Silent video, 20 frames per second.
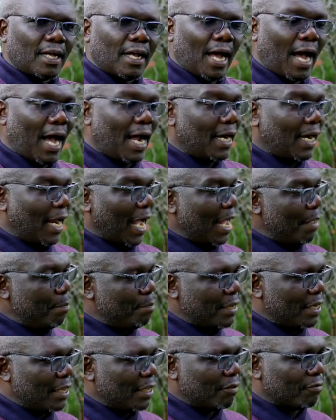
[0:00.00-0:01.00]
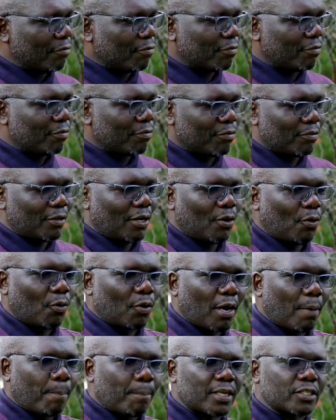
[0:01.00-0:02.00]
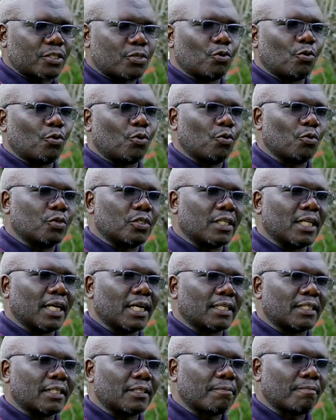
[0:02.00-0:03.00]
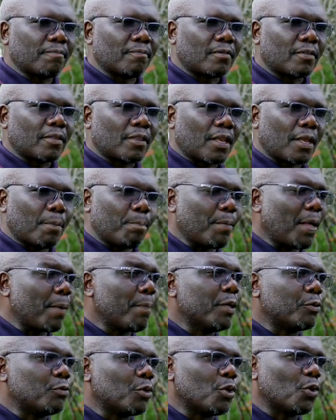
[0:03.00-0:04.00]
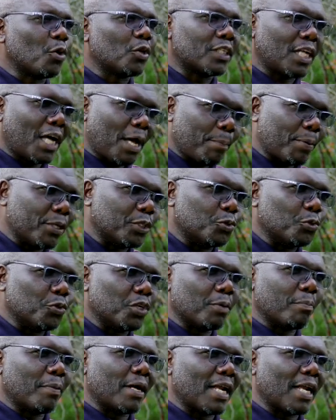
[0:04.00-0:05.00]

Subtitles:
And I believe, on a personal note, that maybe it will not happen during my